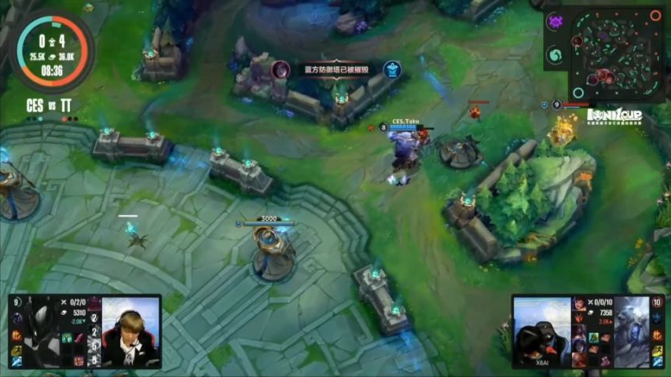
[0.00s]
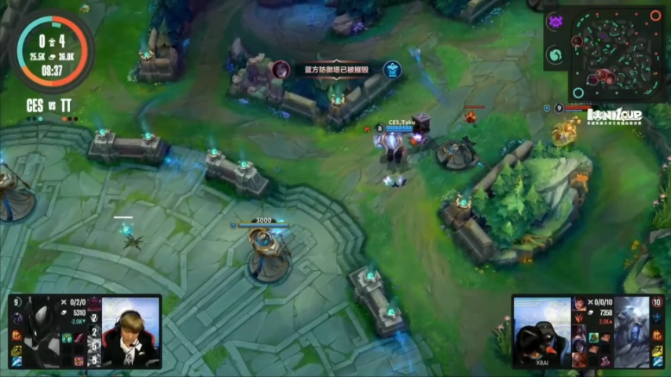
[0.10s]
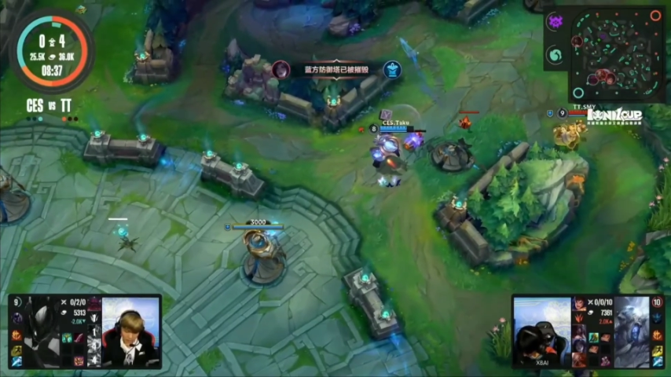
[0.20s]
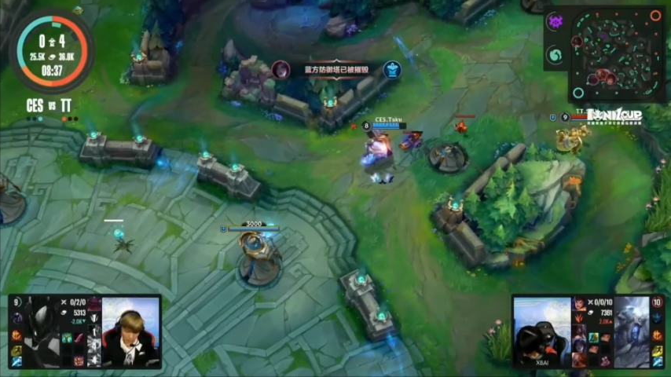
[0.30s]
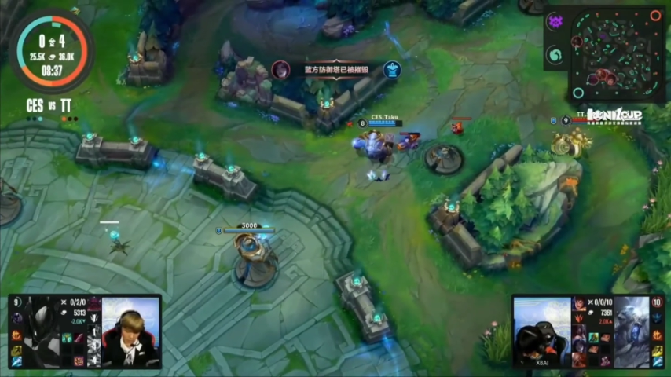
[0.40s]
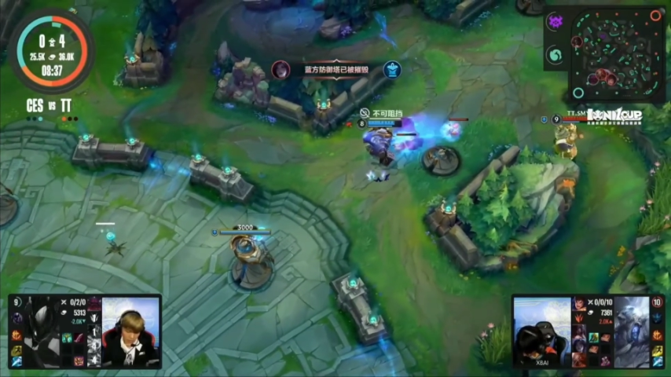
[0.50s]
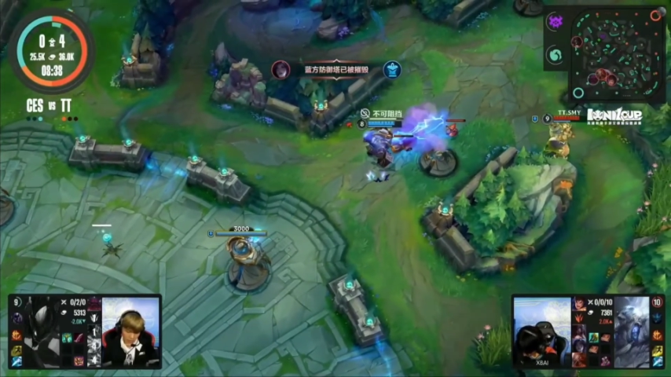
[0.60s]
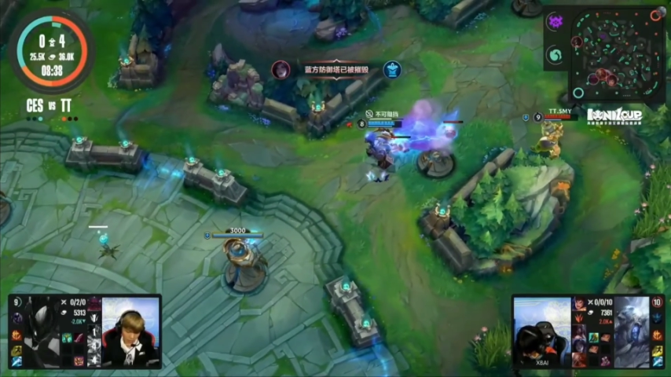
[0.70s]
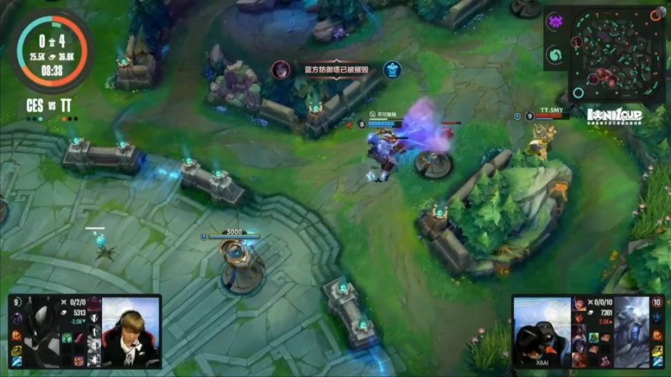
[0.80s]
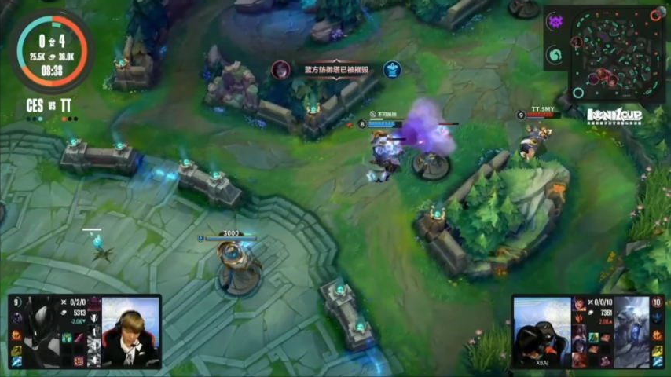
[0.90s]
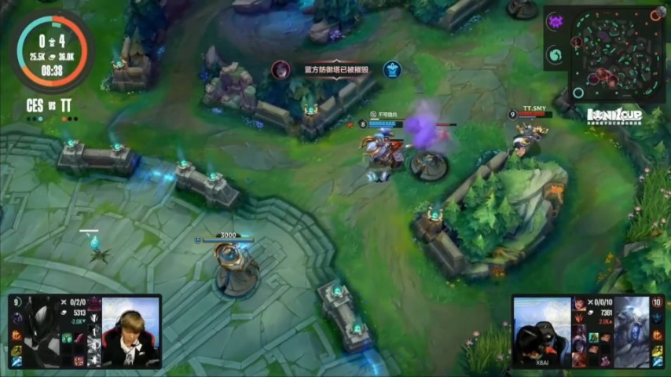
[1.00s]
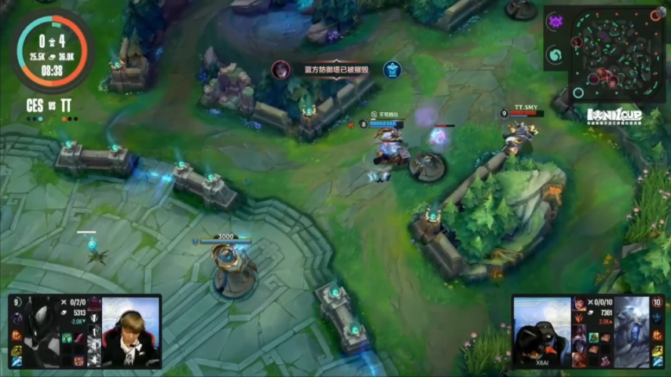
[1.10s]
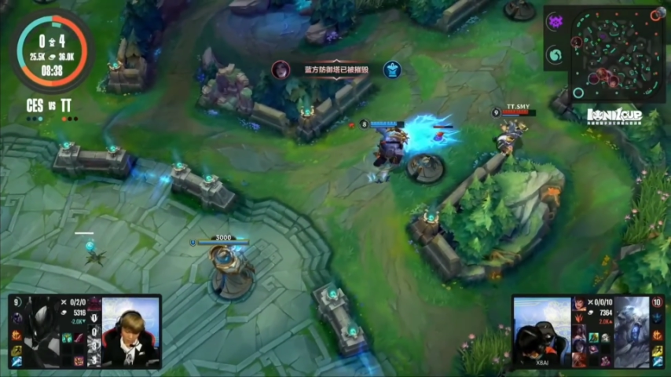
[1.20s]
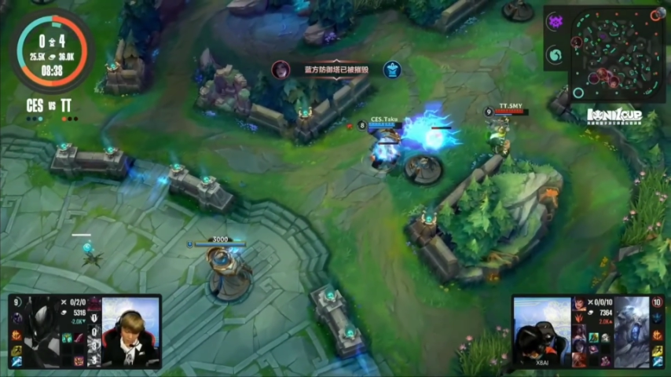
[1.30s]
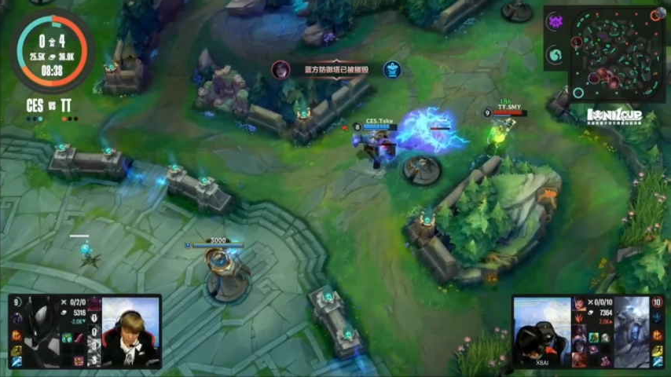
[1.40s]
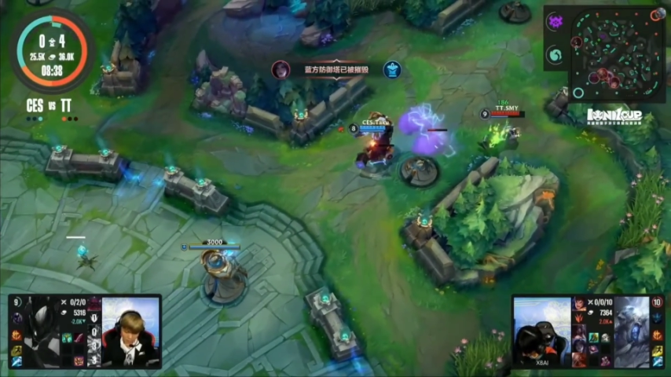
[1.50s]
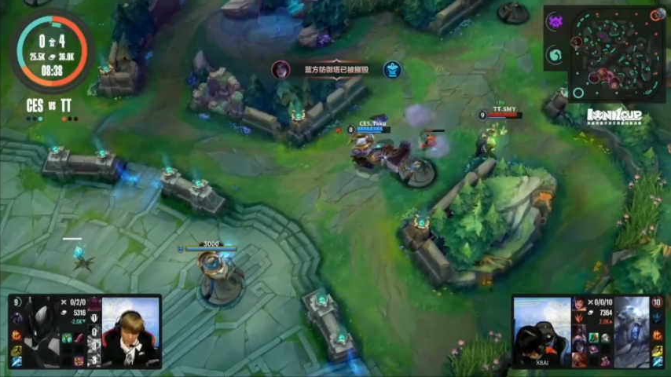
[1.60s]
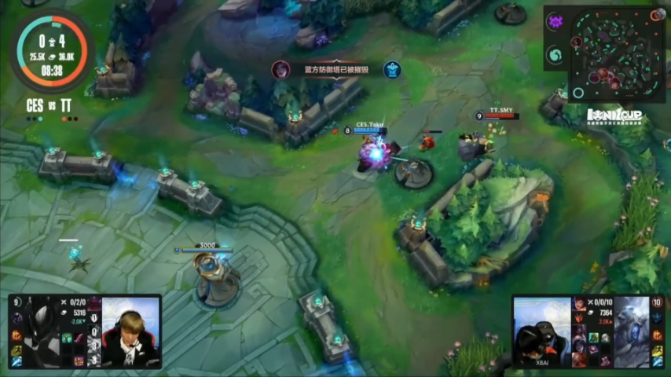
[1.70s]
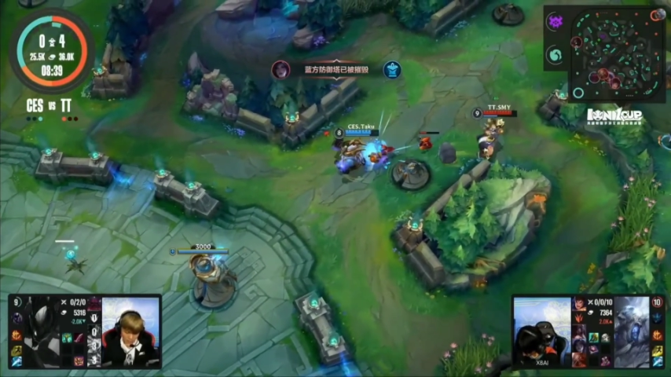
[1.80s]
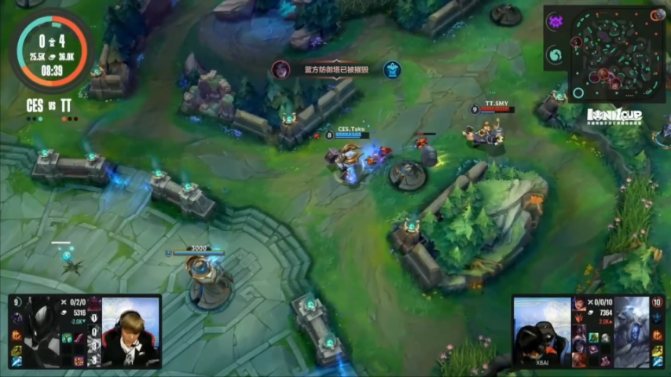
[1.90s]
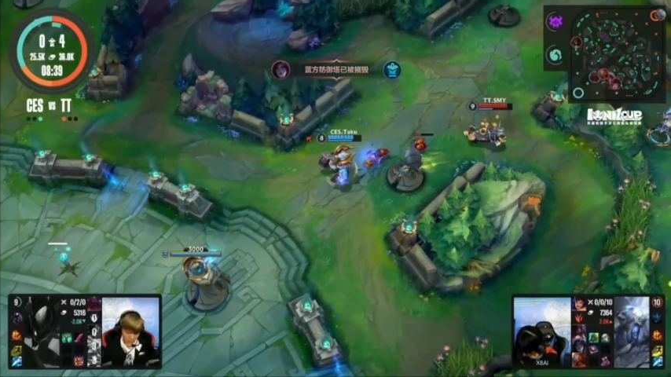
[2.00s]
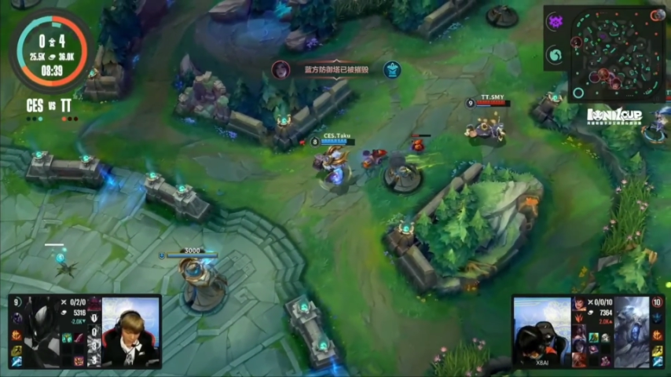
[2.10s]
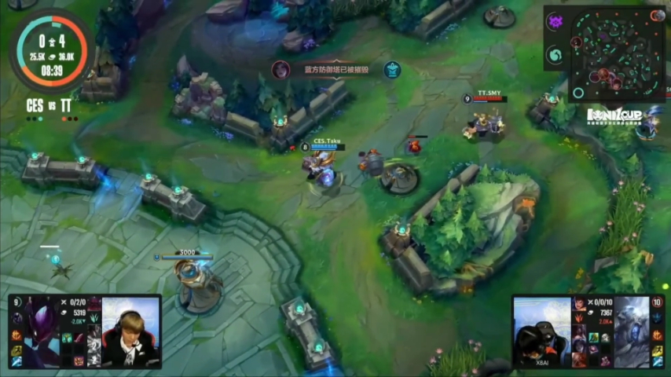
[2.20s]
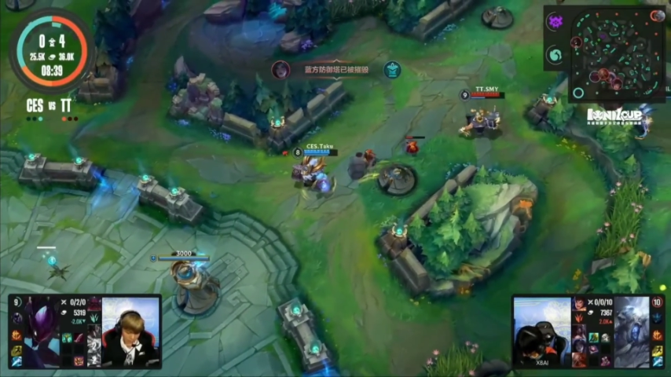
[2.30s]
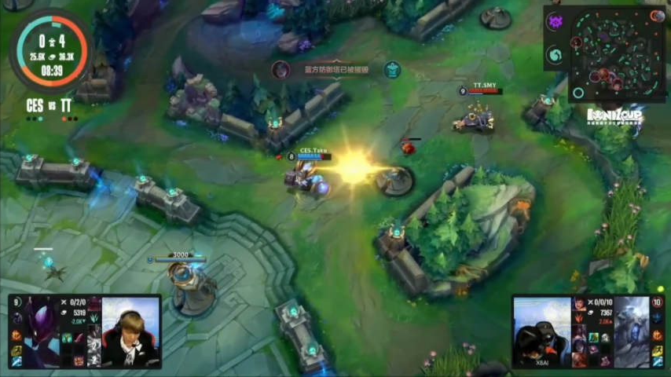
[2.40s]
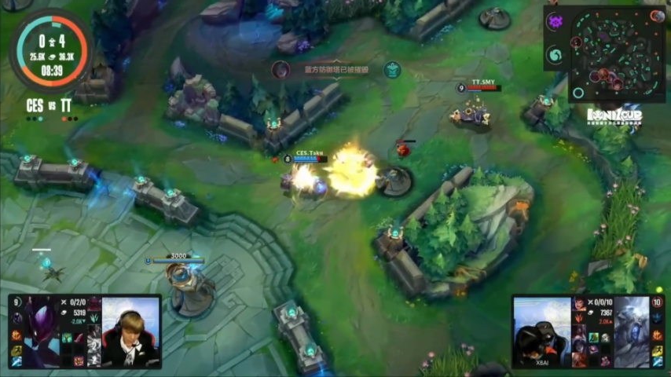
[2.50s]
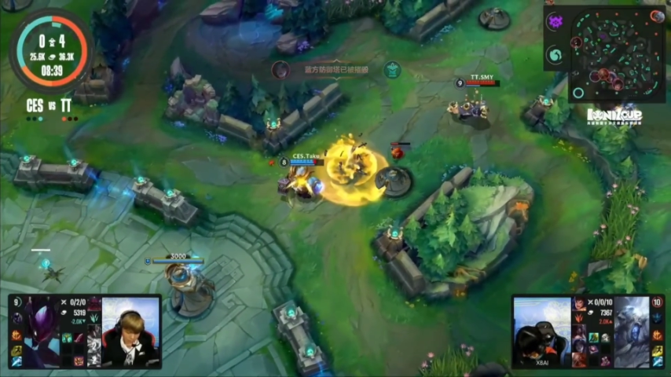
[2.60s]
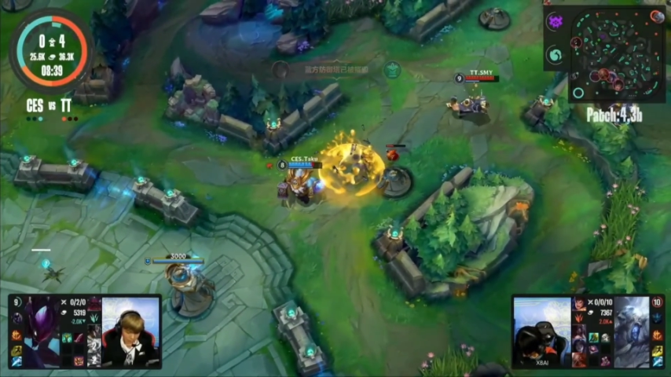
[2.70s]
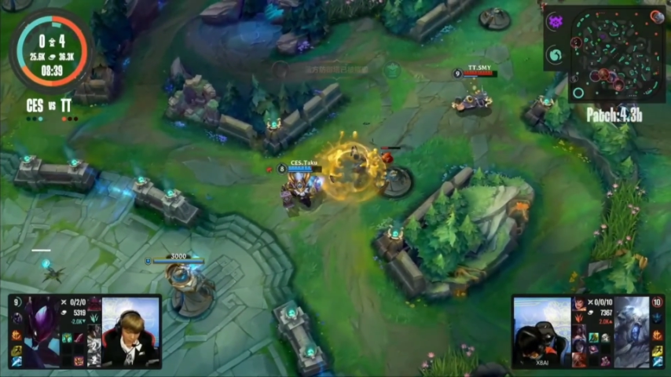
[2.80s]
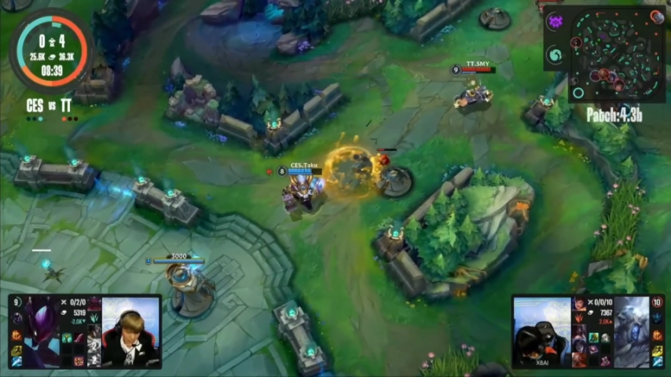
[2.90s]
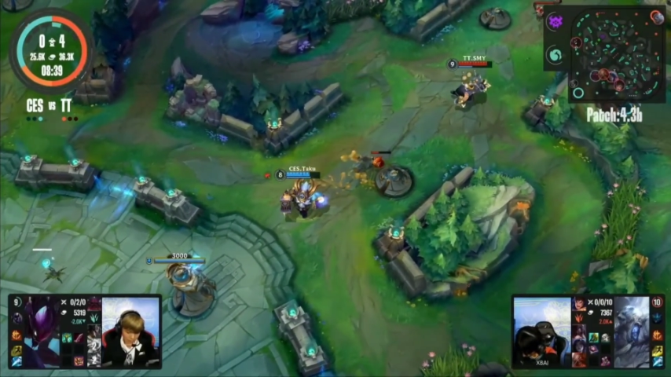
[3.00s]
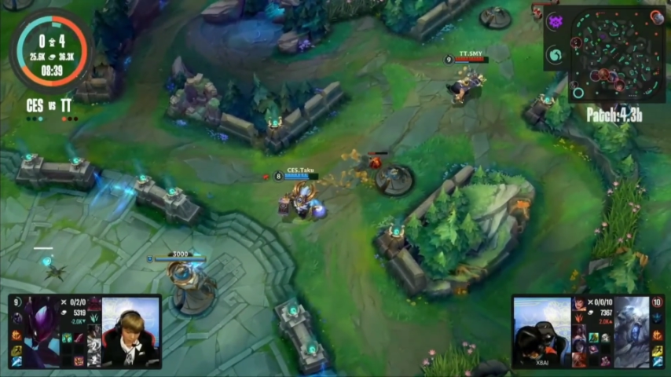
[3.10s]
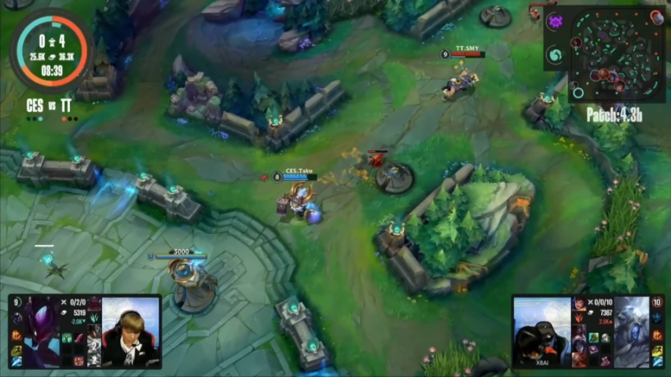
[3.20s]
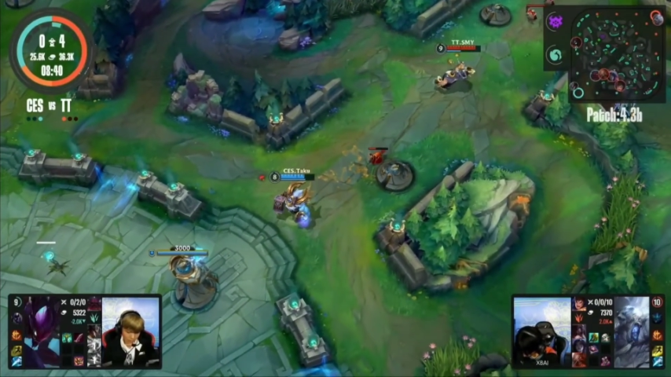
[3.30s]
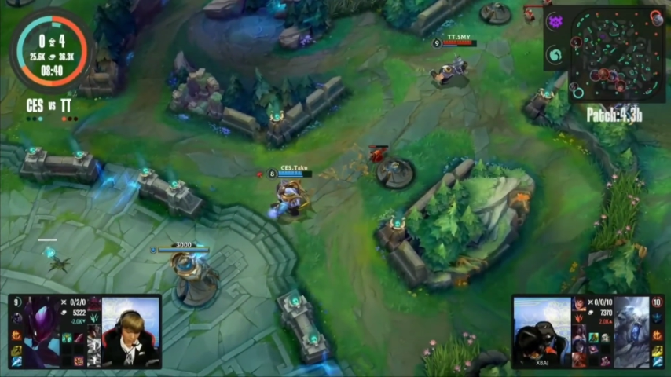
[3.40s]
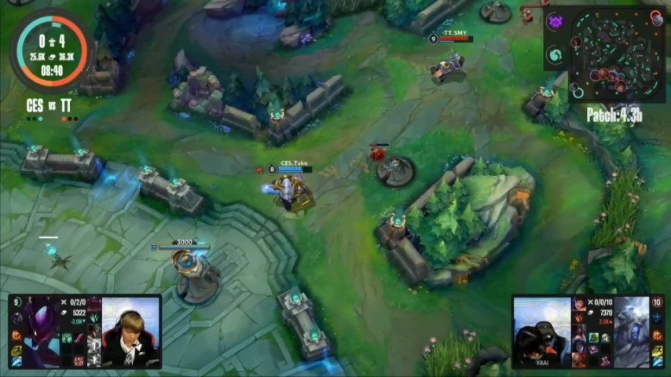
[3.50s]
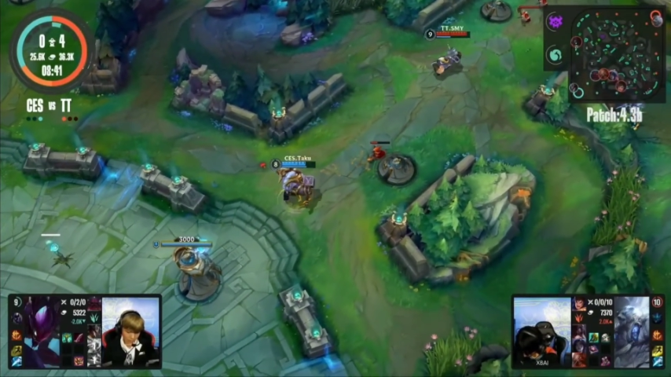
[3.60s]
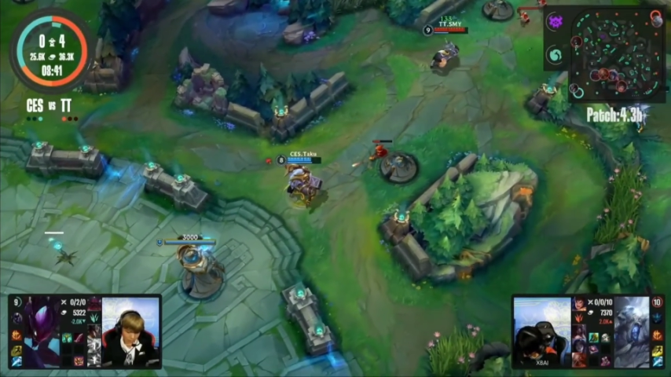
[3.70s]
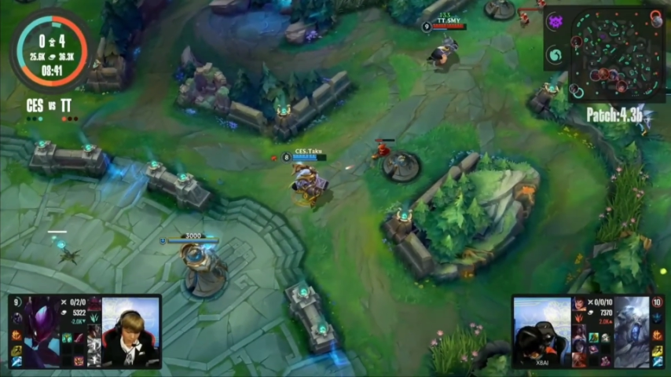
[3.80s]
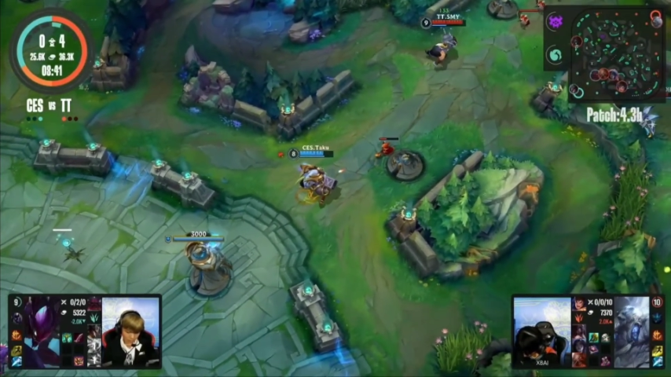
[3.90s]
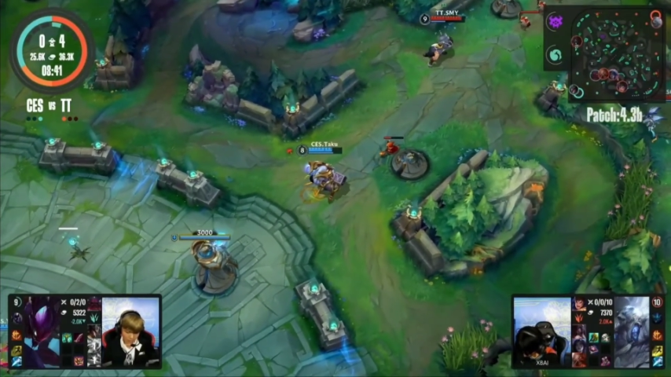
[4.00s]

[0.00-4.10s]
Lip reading: No face is visible, so there are no lips to read.